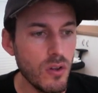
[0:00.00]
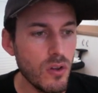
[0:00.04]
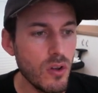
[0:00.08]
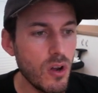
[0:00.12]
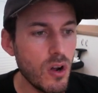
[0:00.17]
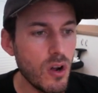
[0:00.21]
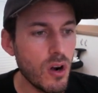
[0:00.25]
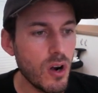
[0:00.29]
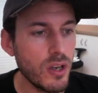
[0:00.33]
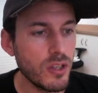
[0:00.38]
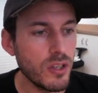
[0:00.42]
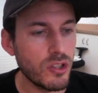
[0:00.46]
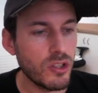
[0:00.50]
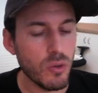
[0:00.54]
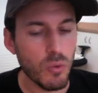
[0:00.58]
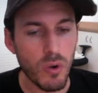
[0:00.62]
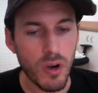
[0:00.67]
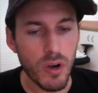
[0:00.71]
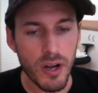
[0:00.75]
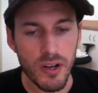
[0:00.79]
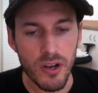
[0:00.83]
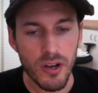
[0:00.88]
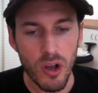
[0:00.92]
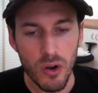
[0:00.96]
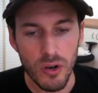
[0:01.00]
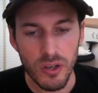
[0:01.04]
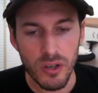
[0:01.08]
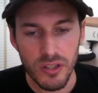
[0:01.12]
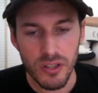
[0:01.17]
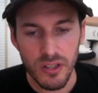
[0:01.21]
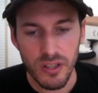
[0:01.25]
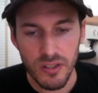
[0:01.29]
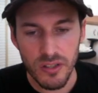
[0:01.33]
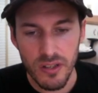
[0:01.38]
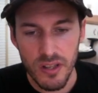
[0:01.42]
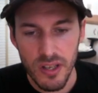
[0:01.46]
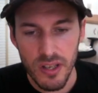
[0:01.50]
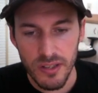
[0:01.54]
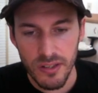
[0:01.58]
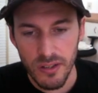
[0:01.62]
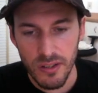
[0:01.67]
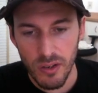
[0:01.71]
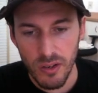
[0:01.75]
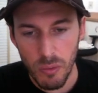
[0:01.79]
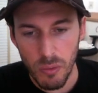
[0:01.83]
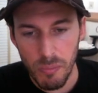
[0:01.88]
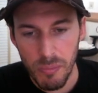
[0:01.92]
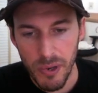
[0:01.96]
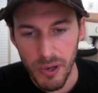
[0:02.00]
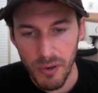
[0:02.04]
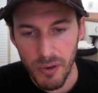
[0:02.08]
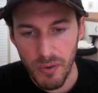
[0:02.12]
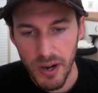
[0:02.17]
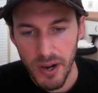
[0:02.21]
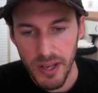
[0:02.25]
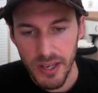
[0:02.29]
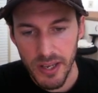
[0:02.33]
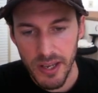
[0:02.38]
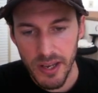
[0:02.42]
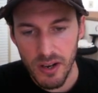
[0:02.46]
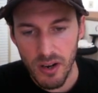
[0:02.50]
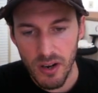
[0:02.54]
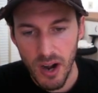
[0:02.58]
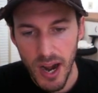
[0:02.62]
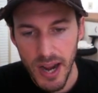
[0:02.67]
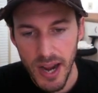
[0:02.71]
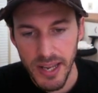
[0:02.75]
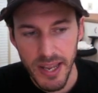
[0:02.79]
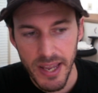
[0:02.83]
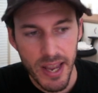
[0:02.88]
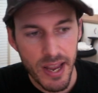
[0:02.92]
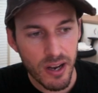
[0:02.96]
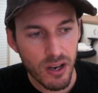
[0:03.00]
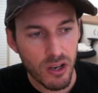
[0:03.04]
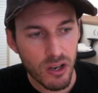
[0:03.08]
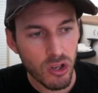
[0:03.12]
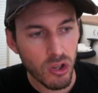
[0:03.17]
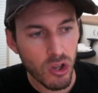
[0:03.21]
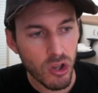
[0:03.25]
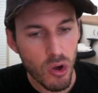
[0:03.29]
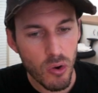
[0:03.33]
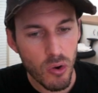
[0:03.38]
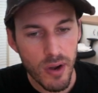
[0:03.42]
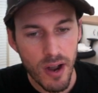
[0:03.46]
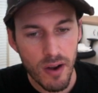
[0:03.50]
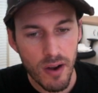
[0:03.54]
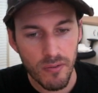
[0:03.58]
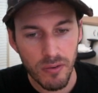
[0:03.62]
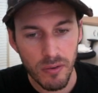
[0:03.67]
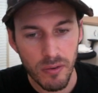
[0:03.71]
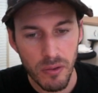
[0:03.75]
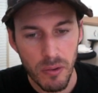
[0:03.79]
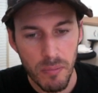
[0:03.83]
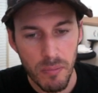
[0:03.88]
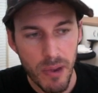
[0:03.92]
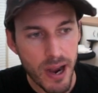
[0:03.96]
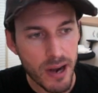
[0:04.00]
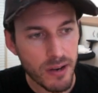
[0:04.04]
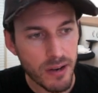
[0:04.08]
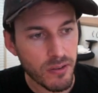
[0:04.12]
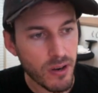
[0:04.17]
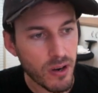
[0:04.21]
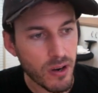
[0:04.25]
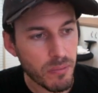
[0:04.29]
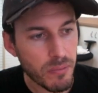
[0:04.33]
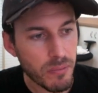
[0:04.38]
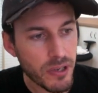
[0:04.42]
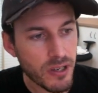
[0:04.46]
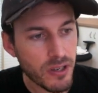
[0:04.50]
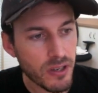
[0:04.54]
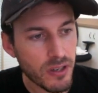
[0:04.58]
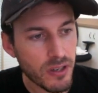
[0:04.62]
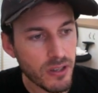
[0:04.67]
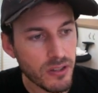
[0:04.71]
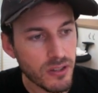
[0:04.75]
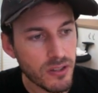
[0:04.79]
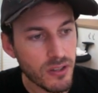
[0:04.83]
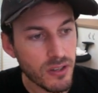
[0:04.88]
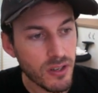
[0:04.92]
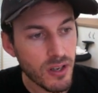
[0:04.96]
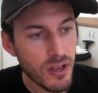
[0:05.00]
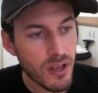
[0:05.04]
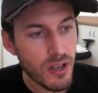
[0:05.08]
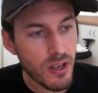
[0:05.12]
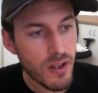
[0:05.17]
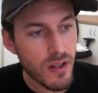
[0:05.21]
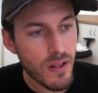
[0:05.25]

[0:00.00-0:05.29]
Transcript: All right, so what I noticed is this little bit right here, I can't clone out from the background because